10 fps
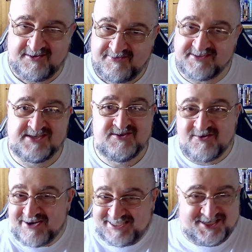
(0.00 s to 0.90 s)
There's
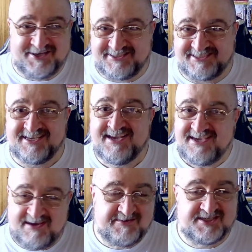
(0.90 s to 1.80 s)
no excuses.
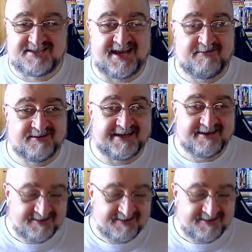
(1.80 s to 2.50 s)
He was just cowardly,